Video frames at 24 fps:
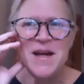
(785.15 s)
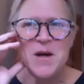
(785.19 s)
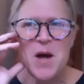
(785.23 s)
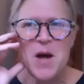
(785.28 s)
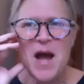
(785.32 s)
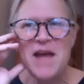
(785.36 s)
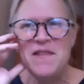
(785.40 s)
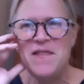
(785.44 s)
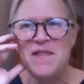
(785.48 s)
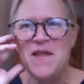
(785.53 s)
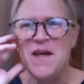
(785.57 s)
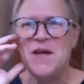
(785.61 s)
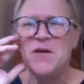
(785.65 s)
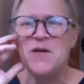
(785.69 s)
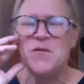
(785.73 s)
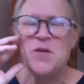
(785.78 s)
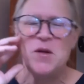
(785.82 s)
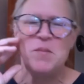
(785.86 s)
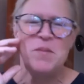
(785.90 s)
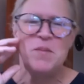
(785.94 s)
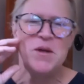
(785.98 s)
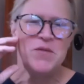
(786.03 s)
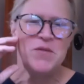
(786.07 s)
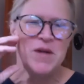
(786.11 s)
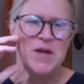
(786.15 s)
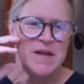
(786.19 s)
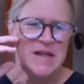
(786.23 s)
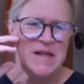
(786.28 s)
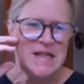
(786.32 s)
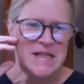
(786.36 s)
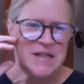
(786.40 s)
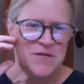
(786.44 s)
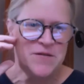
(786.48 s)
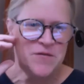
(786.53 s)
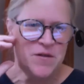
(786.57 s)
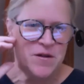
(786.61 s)
I think it would be really
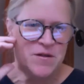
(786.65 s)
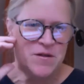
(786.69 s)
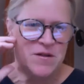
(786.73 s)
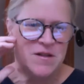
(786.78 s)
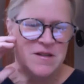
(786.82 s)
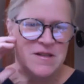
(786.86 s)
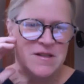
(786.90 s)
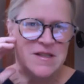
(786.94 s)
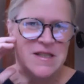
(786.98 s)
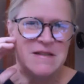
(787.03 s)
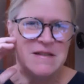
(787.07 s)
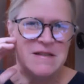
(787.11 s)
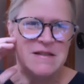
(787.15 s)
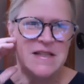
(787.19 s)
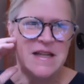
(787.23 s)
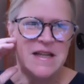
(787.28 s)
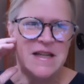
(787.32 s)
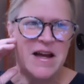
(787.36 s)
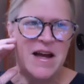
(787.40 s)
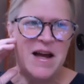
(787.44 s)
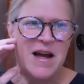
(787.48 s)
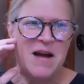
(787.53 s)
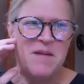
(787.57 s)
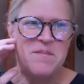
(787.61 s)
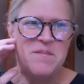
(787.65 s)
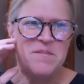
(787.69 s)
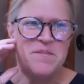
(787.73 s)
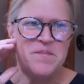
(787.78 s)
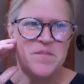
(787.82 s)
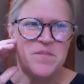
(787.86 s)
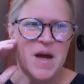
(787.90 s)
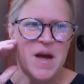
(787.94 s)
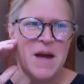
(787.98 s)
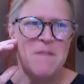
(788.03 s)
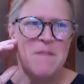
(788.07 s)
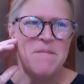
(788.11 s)
difficult. Um,
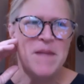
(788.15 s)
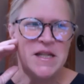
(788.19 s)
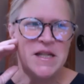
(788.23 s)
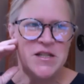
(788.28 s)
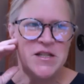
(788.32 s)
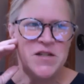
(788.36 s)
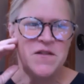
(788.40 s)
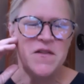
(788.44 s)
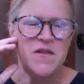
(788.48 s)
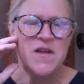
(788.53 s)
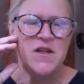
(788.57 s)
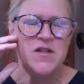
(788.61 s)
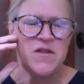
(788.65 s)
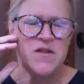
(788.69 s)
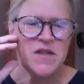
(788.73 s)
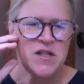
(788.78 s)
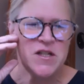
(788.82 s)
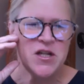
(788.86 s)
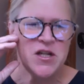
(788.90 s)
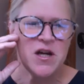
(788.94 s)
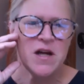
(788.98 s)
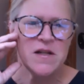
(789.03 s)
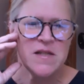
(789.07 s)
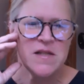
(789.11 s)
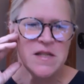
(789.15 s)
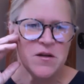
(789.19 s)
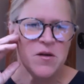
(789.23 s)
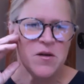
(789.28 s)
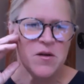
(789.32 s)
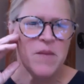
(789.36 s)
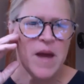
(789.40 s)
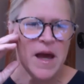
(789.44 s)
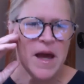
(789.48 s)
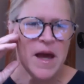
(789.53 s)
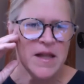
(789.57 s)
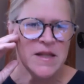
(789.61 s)
I mentioned the, the, Johnson
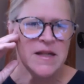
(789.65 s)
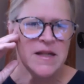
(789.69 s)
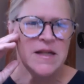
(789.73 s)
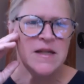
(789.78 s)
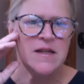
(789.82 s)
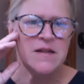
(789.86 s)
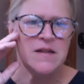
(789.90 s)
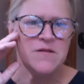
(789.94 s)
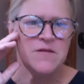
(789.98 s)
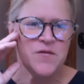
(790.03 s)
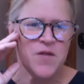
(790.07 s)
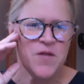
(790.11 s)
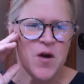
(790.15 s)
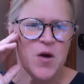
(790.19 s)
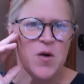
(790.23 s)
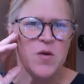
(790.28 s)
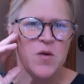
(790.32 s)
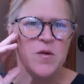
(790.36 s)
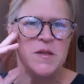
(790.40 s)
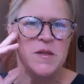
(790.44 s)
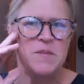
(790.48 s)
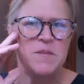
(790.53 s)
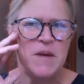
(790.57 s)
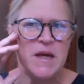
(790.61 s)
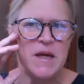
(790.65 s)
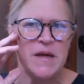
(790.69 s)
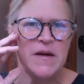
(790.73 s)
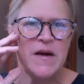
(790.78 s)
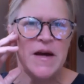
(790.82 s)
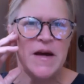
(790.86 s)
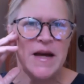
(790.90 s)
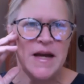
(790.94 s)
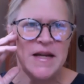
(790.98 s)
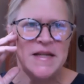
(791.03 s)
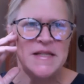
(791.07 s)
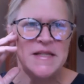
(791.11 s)
O'Malley folks
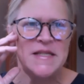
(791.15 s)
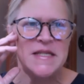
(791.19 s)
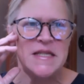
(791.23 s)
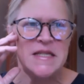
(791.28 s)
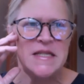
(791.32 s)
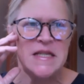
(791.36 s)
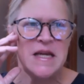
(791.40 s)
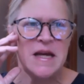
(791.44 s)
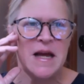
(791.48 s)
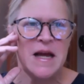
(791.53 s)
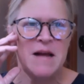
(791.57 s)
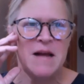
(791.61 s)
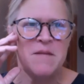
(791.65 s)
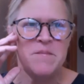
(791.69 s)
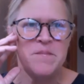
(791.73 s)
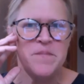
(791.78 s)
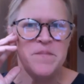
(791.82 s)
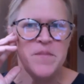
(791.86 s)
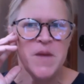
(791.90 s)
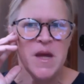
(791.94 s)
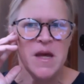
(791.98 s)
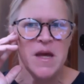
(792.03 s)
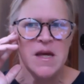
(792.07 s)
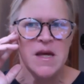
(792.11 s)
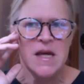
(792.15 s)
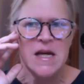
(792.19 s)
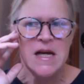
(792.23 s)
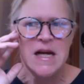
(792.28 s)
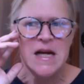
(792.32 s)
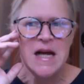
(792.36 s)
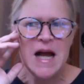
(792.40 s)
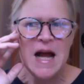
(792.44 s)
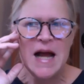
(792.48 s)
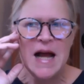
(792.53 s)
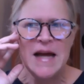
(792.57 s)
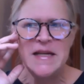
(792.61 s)
because um,
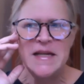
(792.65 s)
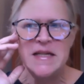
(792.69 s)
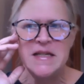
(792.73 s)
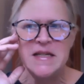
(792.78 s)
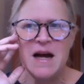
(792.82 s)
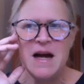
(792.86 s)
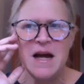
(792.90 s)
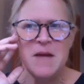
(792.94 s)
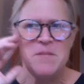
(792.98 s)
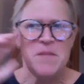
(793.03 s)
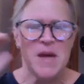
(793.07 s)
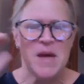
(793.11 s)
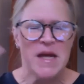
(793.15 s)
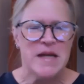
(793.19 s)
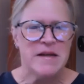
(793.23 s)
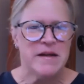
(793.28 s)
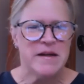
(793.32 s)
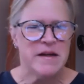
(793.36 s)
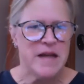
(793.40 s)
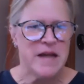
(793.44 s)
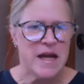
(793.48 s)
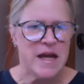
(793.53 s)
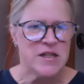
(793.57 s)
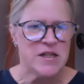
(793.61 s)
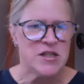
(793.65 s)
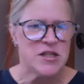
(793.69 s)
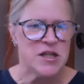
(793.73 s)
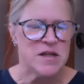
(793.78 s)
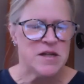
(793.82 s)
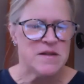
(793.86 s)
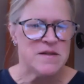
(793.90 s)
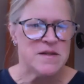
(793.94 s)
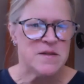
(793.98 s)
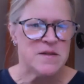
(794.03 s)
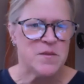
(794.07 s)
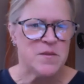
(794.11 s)
I, I made
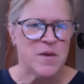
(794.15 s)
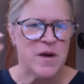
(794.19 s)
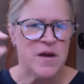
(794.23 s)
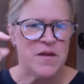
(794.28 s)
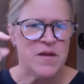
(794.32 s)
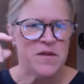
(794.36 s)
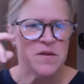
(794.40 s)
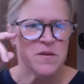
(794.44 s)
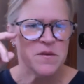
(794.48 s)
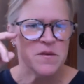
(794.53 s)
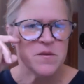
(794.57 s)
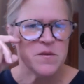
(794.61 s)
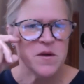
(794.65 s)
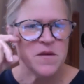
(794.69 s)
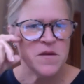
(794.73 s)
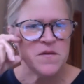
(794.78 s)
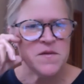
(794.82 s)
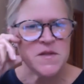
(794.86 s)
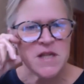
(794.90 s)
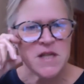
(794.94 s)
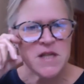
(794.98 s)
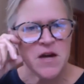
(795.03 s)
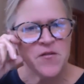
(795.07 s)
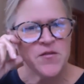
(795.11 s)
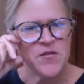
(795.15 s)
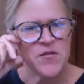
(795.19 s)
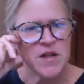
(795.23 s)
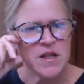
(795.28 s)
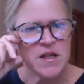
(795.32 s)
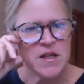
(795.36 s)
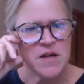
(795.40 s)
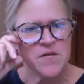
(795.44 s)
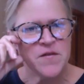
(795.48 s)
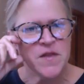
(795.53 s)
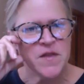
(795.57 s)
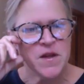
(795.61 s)
connections with, with several
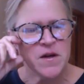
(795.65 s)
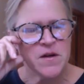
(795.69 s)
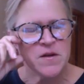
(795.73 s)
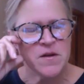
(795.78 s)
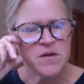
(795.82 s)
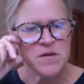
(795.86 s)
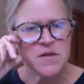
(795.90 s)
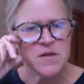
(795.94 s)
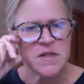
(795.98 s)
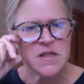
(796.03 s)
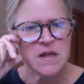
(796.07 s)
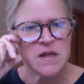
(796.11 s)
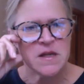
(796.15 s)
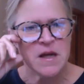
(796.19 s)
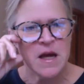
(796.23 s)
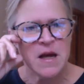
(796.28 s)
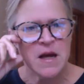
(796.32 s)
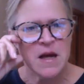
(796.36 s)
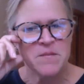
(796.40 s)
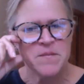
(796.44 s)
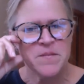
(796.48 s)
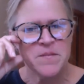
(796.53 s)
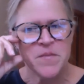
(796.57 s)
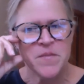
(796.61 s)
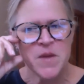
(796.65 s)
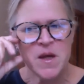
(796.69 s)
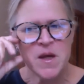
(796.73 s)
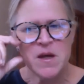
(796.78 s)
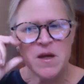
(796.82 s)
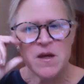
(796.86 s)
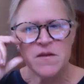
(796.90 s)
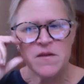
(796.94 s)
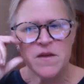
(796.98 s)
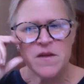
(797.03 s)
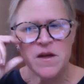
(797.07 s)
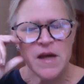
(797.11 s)
of those, um,
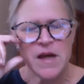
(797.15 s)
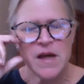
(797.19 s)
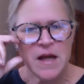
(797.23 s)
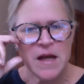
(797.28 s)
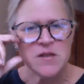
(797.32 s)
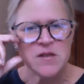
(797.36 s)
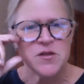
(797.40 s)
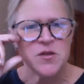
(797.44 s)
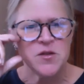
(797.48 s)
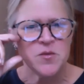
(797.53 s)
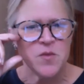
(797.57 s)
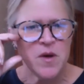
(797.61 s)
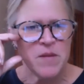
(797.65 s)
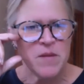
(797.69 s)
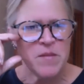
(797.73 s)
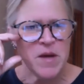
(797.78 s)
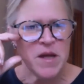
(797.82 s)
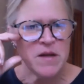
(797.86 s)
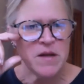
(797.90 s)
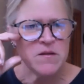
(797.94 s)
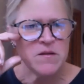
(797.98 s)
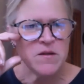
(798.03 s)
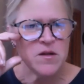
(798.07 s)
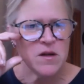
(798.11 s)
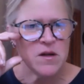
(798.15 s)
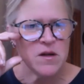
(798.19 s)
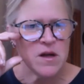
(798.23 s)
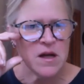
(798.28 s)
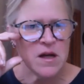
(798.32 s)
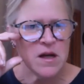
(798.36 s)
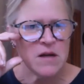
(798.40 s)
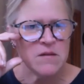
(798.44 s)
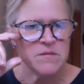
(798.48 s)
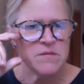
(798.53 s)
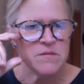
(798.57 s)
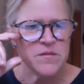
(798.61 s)
the elder women
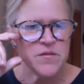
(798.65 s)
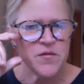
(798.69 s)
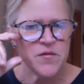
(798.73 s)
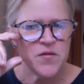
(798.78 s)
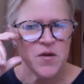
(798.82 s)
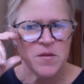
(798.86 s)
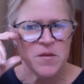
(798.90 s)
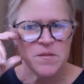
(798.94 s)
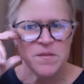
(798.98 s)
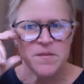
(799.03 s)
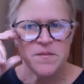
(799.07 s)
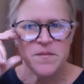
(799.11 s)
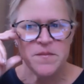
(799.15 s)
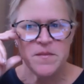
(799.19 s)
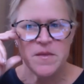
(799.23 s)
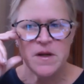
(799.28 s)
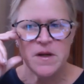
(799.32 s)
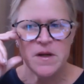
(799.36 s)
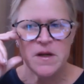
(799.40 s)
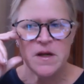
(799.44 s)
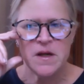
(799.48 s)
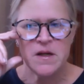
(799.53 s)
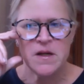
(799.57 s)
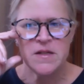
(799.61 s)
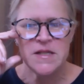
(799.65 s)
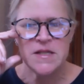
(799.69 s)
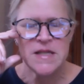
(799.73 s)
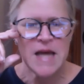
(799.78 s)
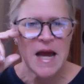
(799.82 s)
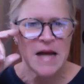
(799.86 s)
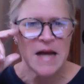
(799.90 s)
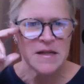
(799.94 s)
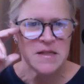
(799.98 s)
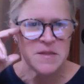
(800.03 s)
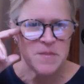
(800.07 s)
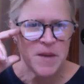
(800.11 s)
um, from uh,
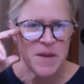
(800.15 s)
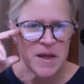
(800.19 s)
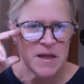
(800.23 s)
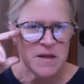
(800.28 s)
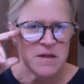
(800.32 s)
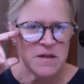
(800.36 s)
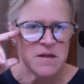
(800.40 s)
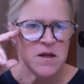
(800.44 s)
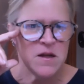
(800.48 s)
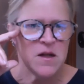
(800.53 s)
Saxman